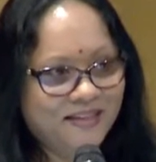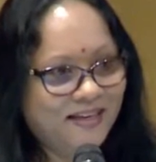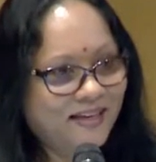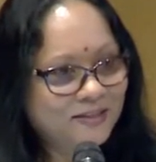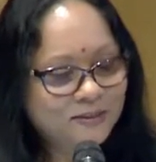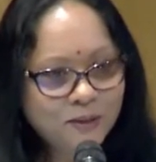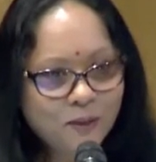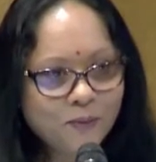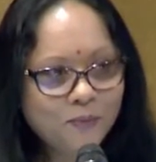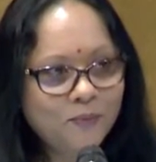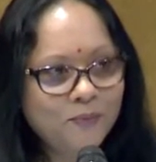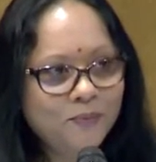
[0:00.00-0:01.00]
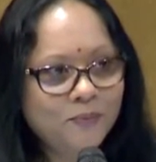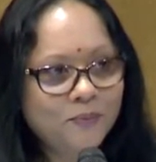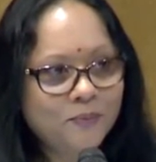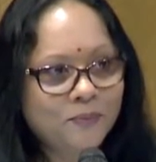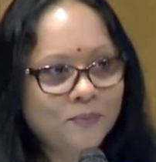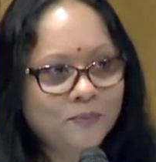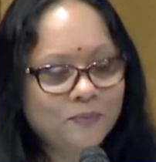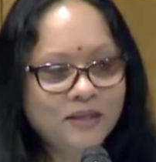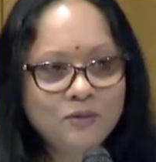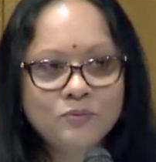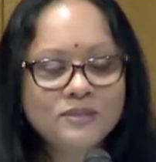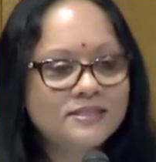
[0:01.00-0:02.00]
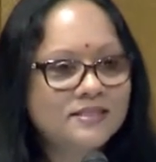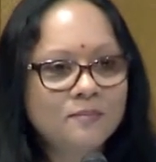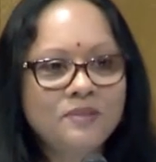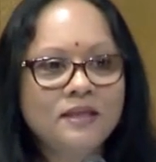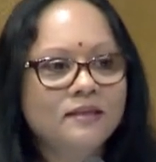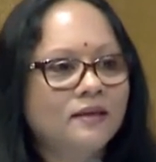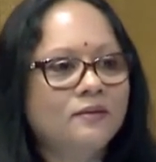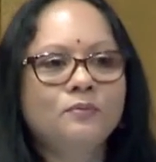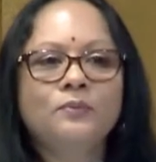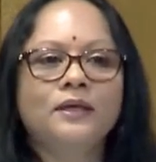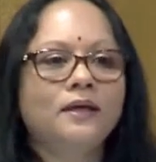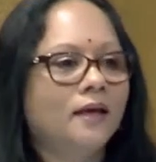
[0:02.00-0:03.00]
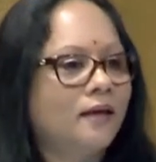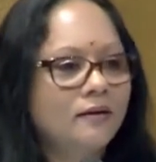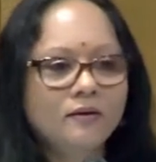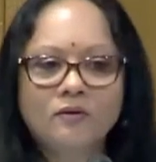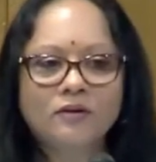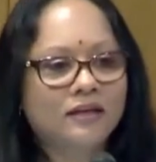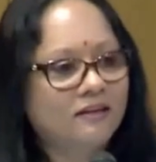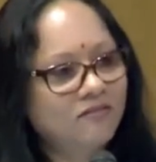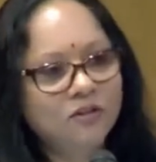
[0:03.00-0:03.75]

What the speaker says: So that was something that we had not even